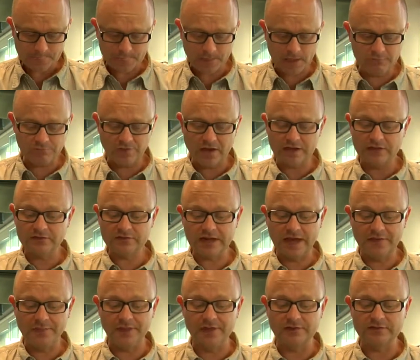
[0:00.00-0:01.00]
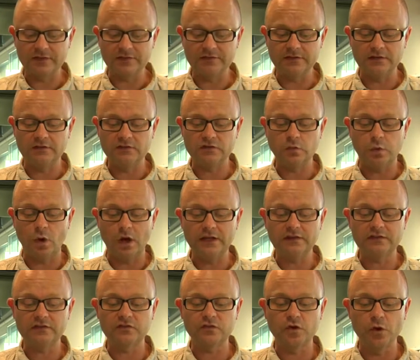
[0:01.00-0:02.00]
In fact, it's done this. It's
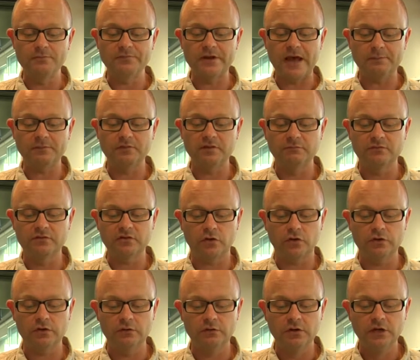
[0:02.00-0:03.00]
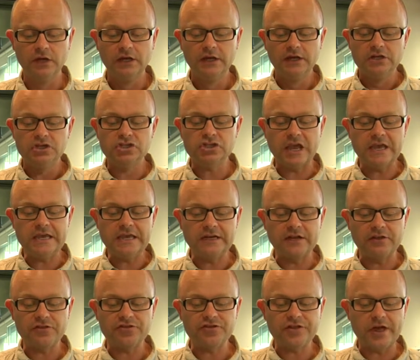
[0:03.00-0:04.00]
twice scooped up some soil, shaken
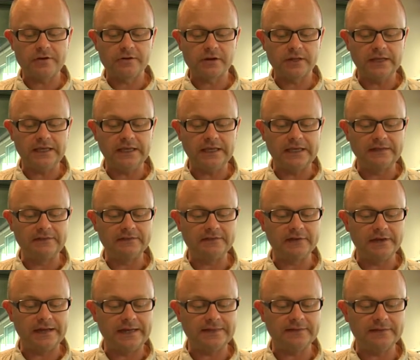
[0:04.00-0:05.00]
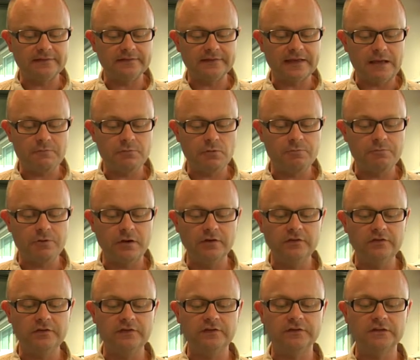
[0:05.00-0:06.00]
it thoroughly inside the sample
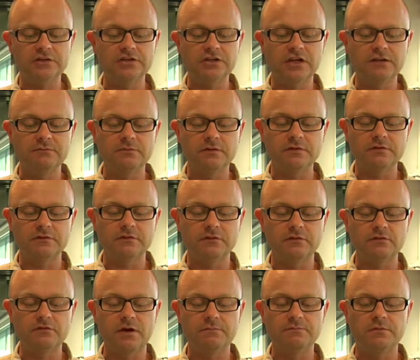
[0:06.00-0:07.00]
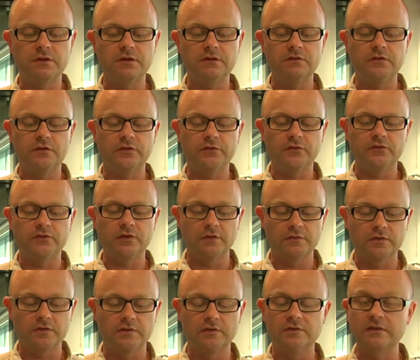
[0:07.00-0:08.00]
processing chambers to scrub the internal
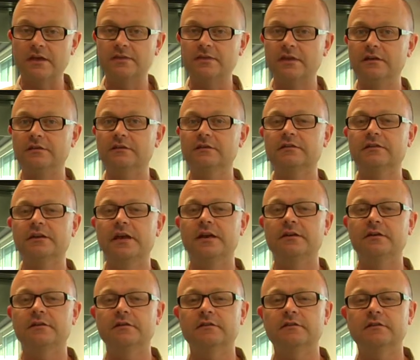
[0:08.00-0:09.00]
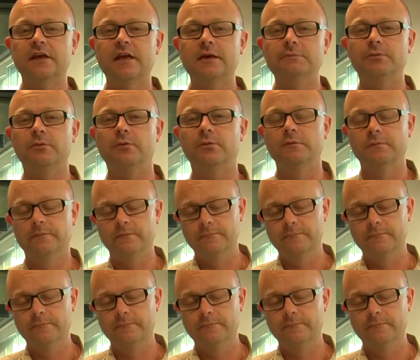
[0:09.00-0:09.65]
surfaces, and then discarded the sample.